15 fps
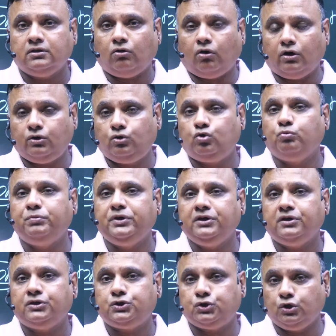ought to be,
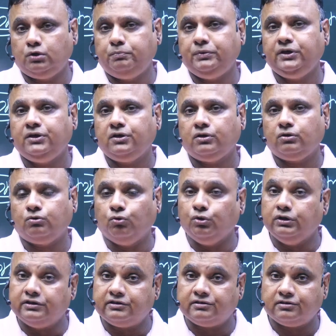should be,
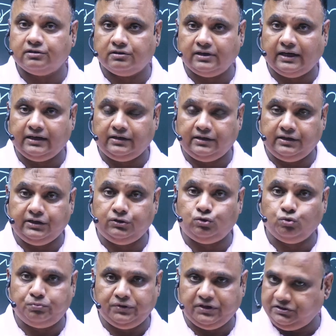goals that need
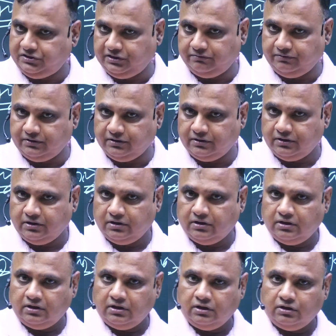to be achieved.
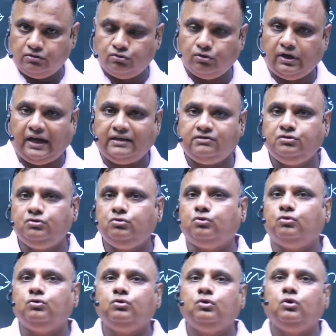So, as you
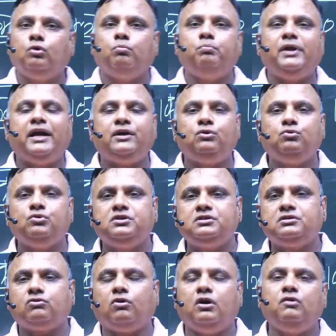know, Plato is
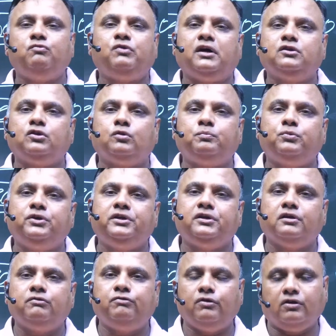called father of
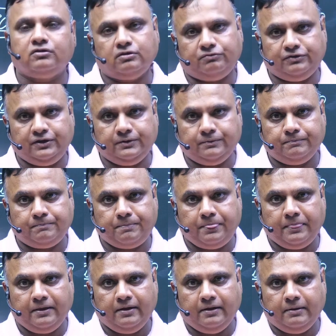political philosophy
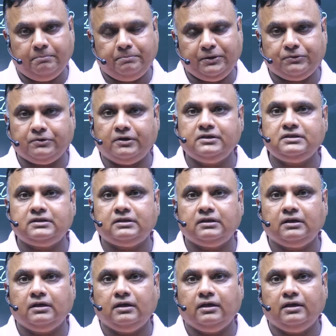because
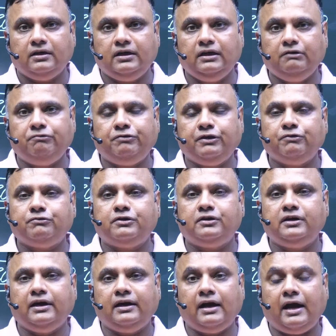he
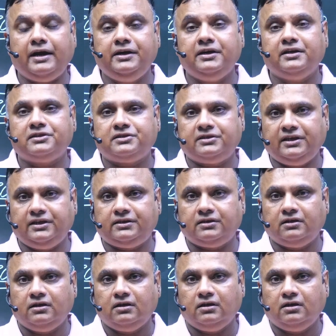favored an ideal state